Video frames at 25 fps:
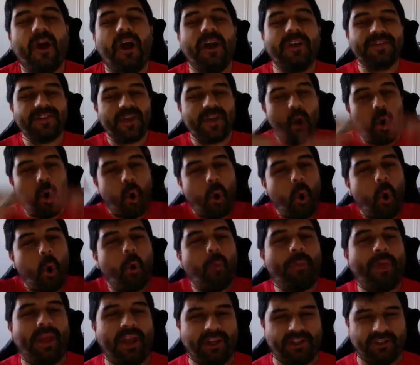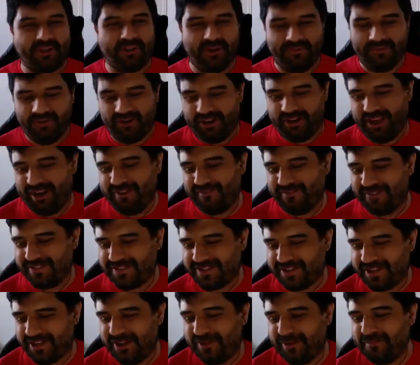It's a whole picture of your life. It's
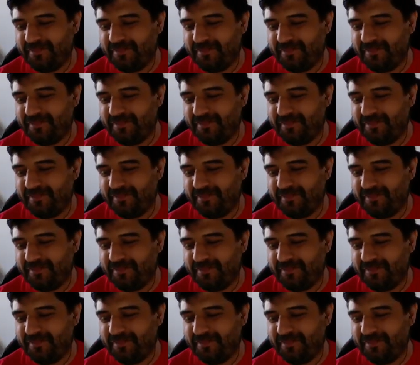good.